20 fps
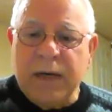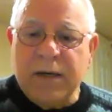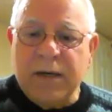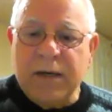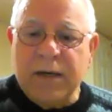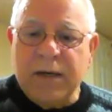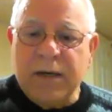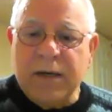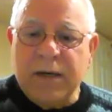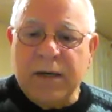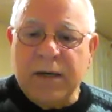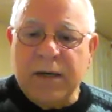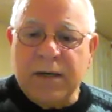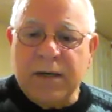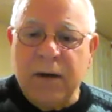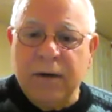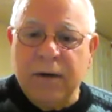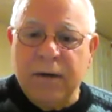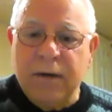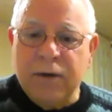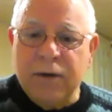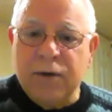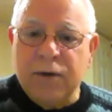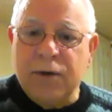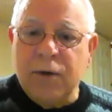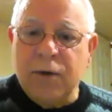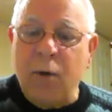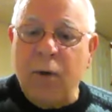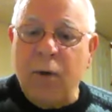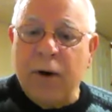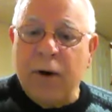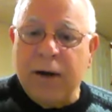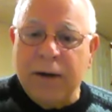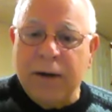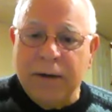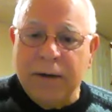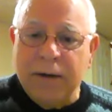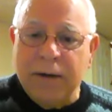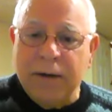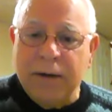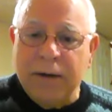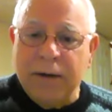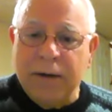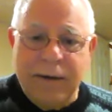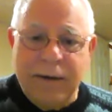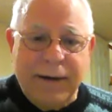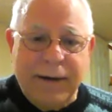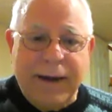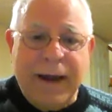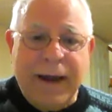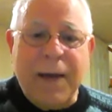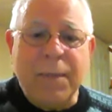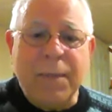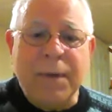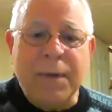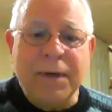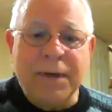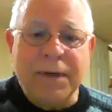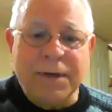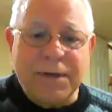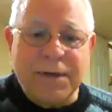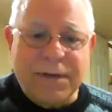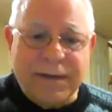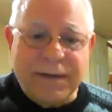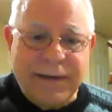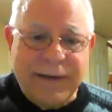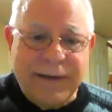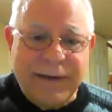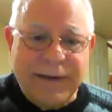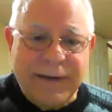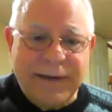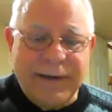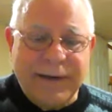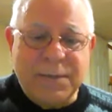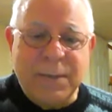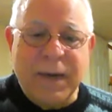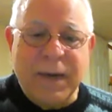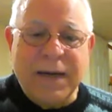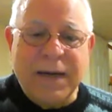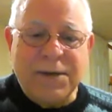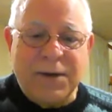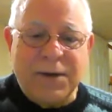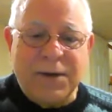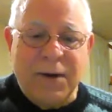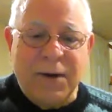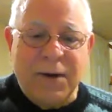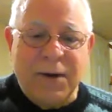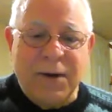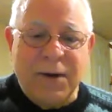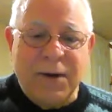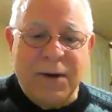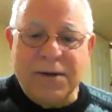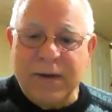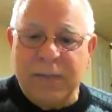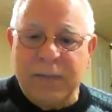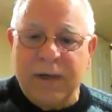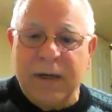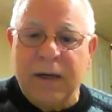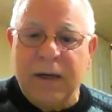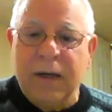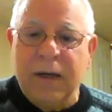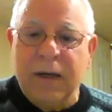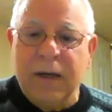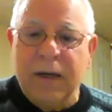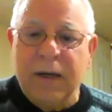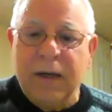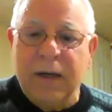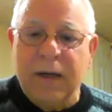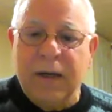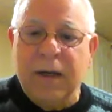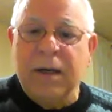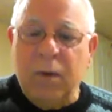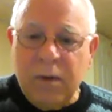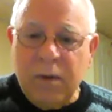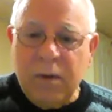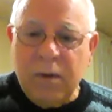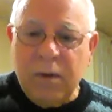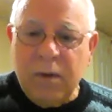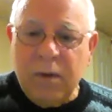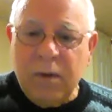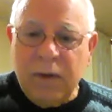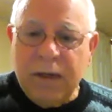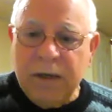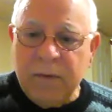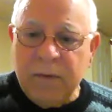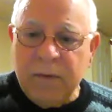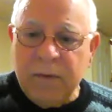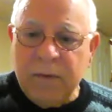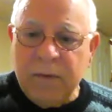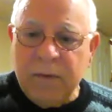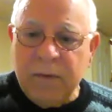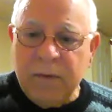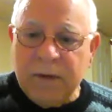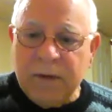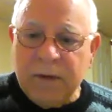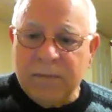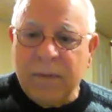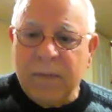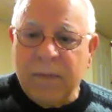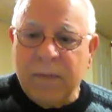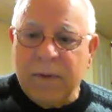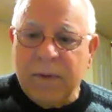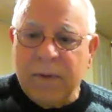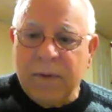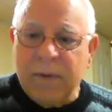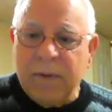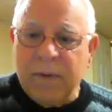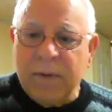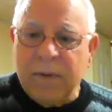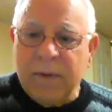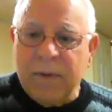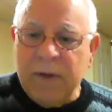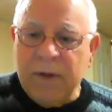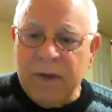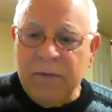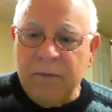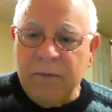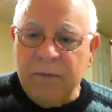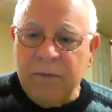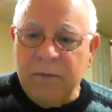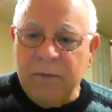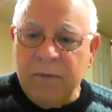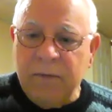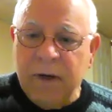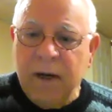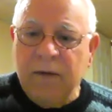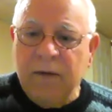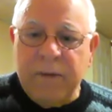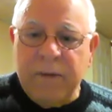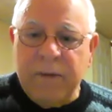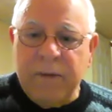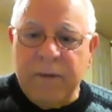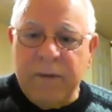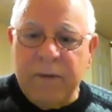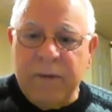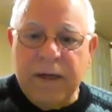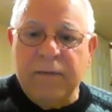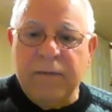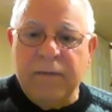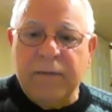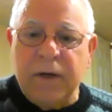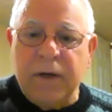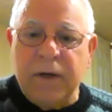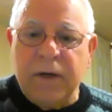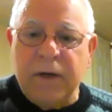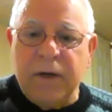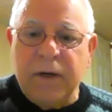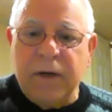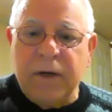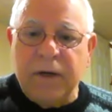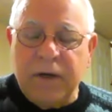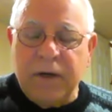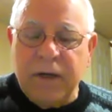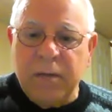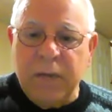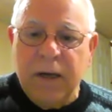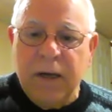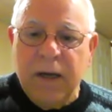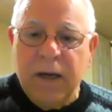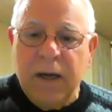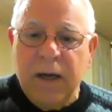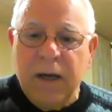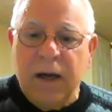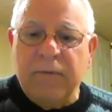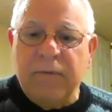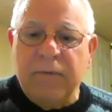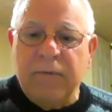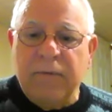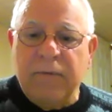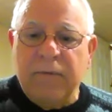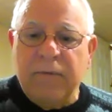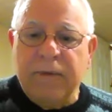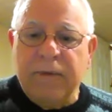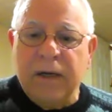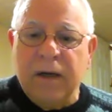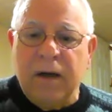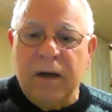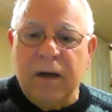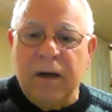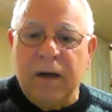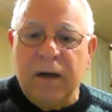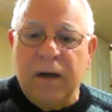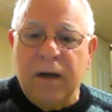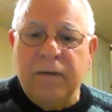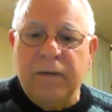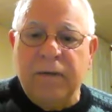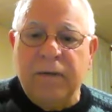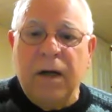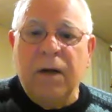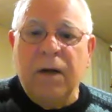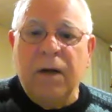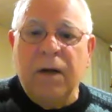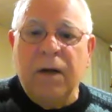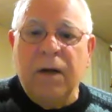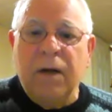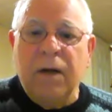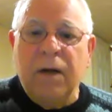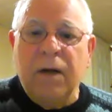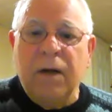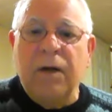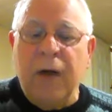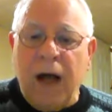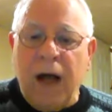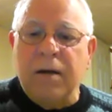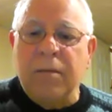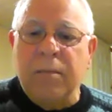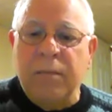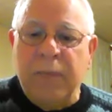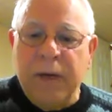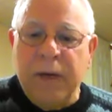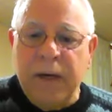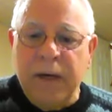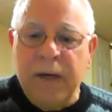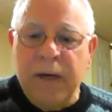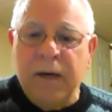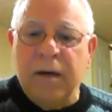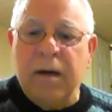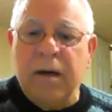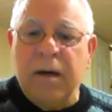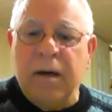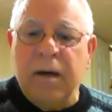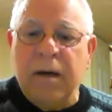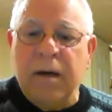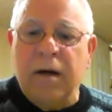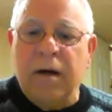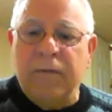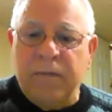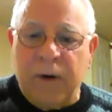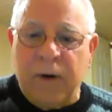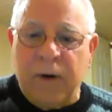it's based on joy, happiness. It's based on something totally different. Totally different. A feeling of contentment, a feeling of not being